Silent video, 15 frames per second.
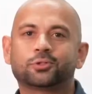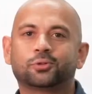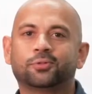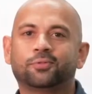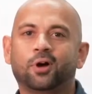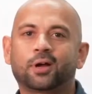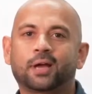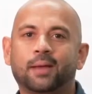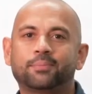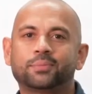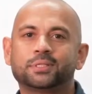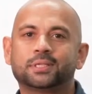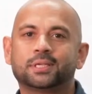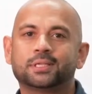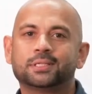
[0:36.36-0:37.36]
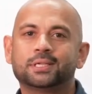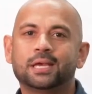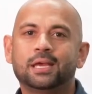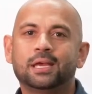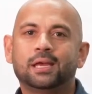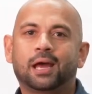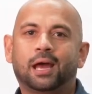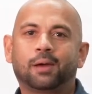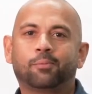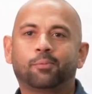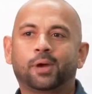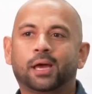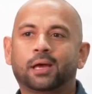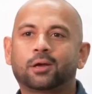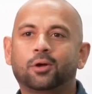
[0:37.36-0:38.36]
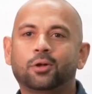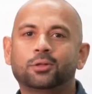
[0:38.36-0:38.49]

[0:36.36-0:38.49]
across all of our campuses, and we're